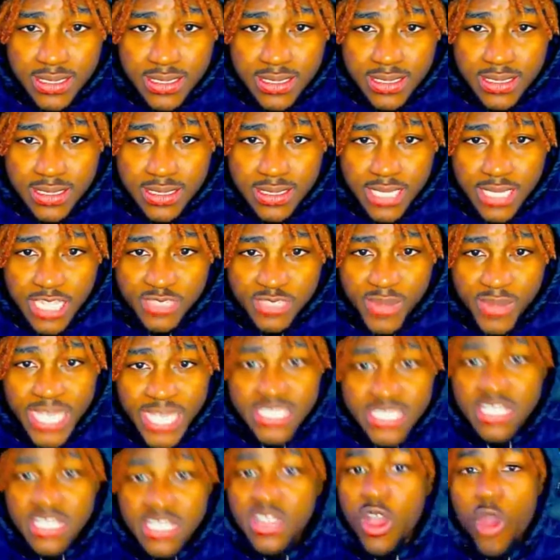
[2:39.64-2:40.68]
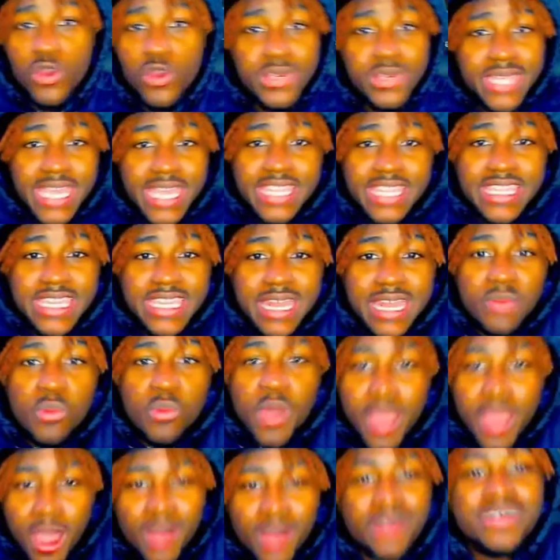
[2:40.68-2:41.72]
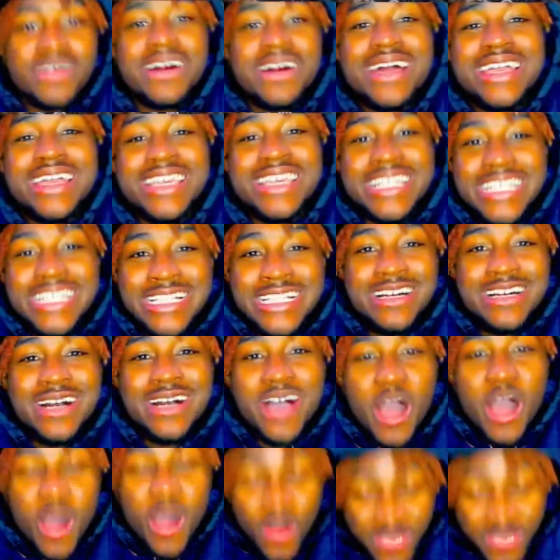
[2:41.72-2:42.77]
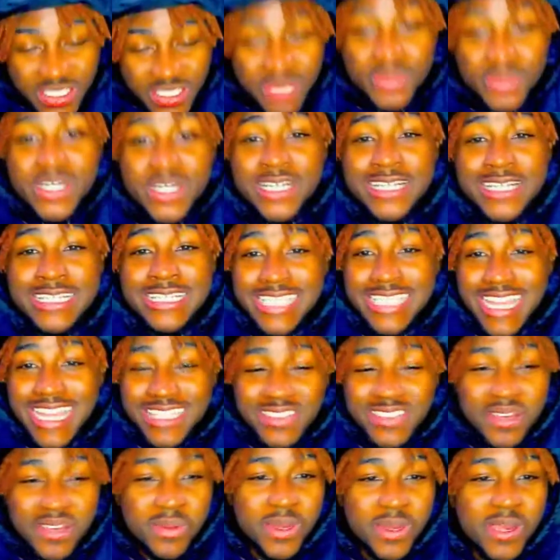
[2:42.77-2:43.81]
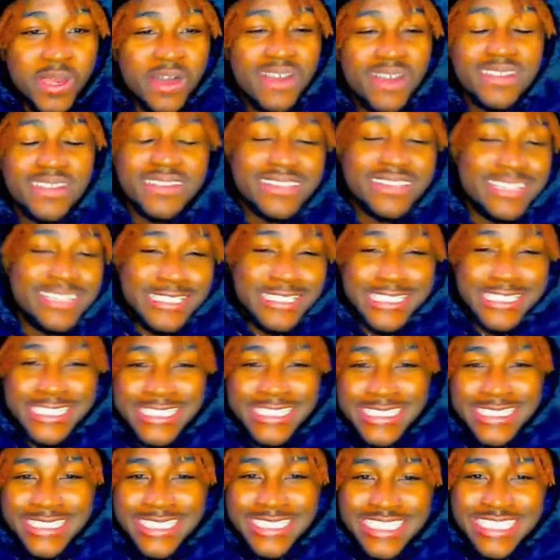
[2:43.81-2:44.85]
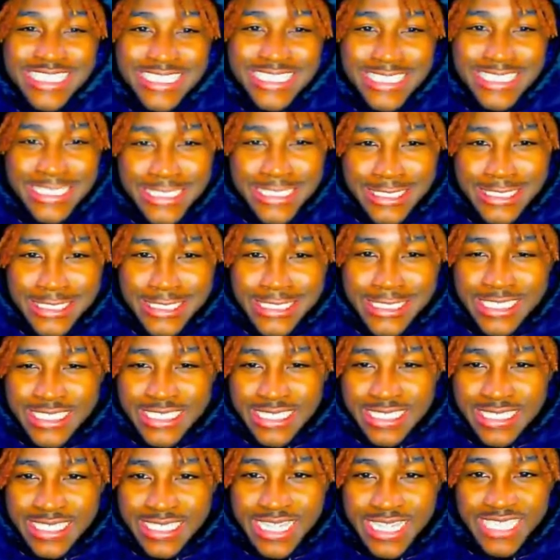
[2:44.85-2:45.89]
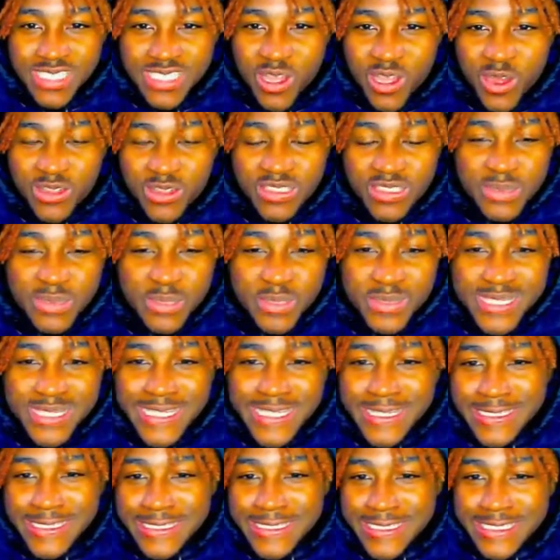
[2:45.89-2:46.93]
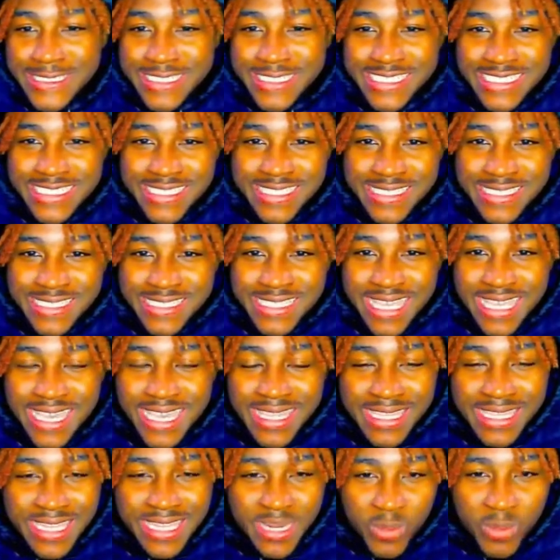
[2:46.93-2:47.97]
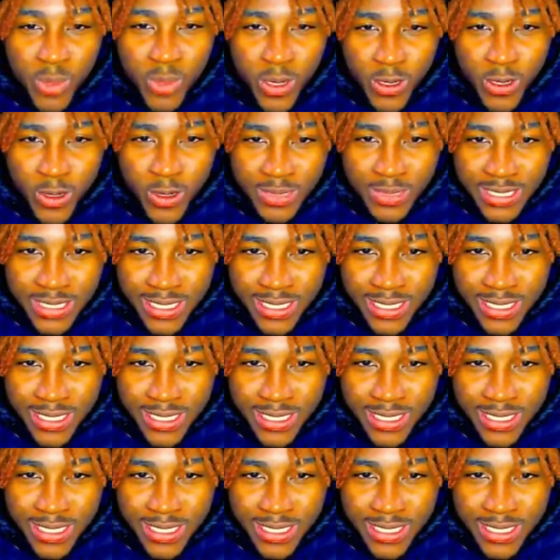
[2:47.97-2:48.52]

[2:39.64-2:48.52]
Nice pass. Oh, you can't leave that boy. Oh, hey, Aldama. That's how I'm gonna call him. That's Aldama, man. Can't leave that boy open.